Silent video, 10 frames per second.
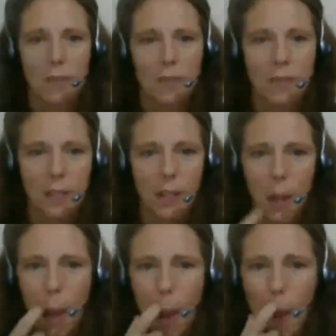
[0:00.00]
Yes.
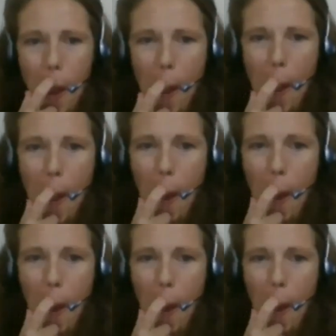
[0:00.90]
Hi,
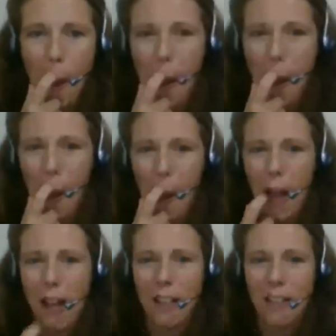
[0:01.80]
teacher.
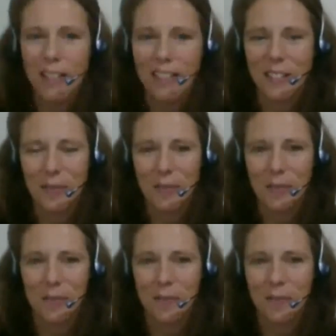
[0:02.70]
I'm
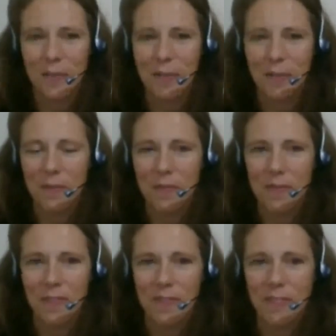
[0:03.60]
fine.
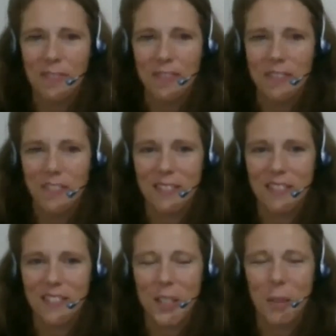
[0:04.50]
It's a new
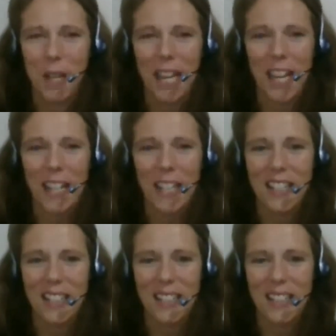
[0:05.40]
day in
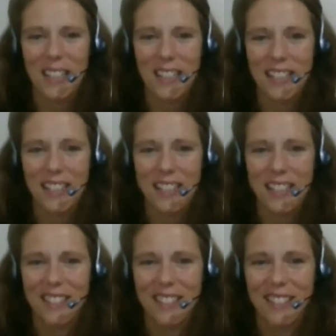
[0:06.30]
Vietnam. It's of
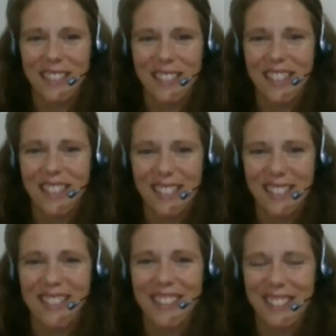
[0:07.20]

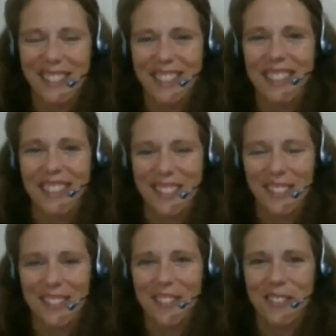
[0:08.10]
5:30
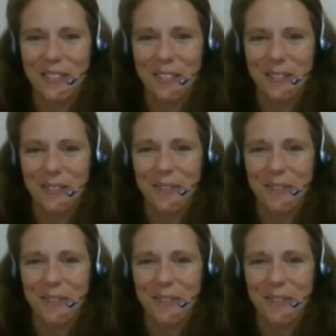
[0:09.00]
a.m. in Vietnam.